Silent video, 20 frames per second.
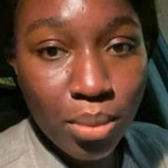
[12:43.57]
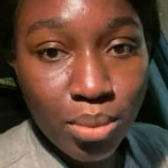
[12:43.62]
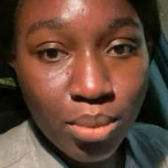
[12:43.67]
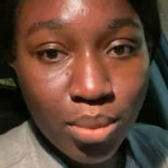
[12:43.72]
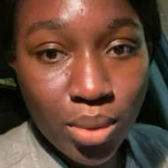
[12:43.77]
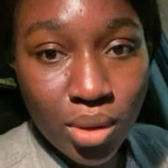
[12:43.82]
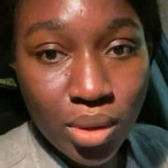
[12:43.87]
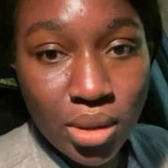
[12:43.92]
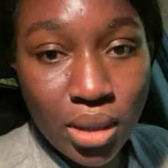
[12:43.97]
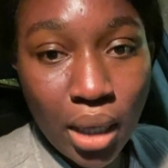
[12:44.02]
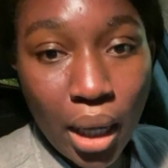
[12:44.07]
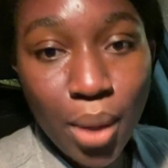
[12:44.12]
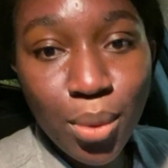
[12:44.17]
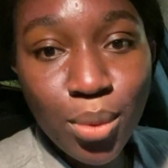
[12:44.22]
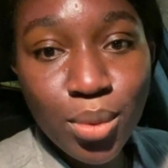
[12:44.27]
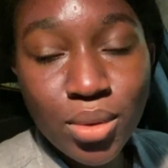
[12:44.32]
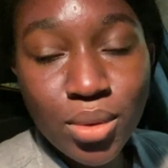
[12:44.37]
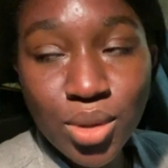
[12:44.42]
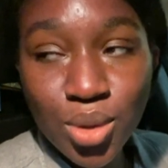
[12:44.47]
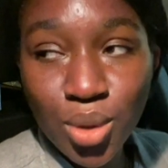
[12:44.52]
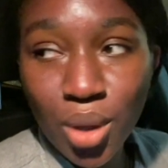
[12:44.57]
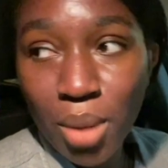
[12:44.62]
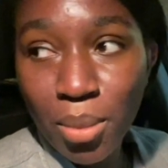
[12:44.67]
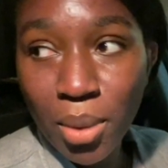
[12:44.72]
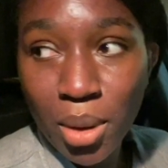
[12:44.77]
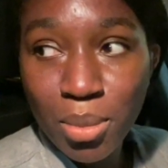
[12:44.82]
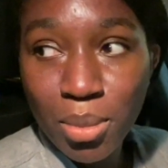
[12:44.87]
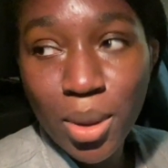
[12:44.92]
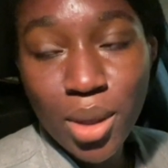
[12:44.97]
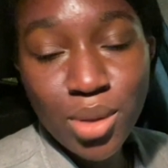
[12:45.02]
but I will try
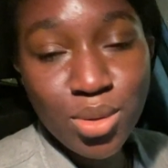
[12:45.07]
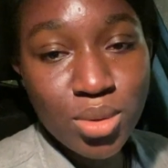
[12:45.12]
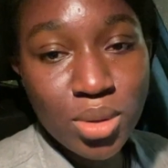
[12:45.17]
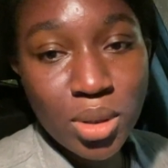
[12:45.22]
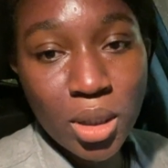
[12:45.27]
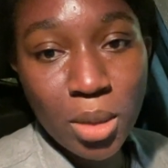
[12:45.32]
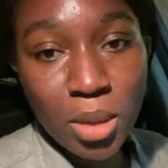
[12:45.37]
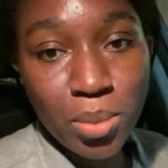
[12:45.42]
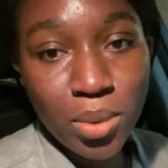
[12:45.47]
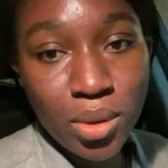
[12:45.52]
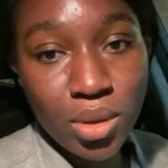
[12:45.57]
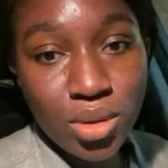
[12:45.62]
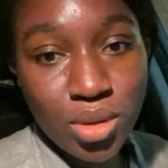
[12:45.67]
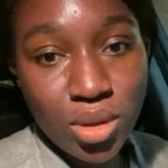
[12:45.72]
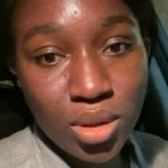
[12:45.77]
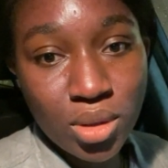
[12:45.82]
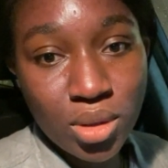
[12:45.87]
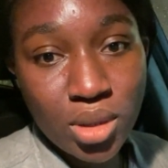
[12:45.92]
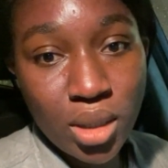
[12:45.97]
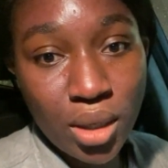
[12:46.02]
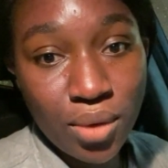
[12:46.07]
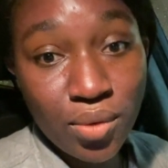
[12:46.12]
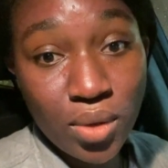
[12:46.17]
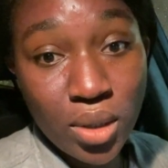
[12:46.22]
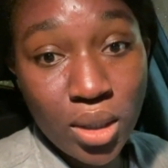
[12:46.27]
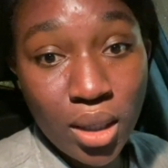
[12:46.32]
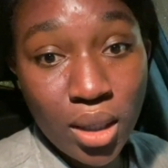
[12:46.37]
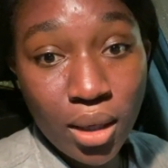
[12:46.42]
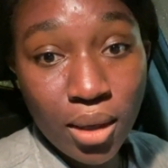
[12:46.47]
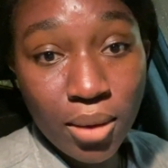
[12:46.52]
my best to take pictures every
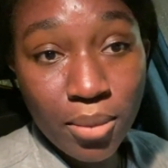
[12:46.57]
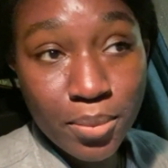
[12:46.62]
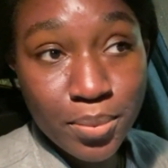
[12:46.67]
day,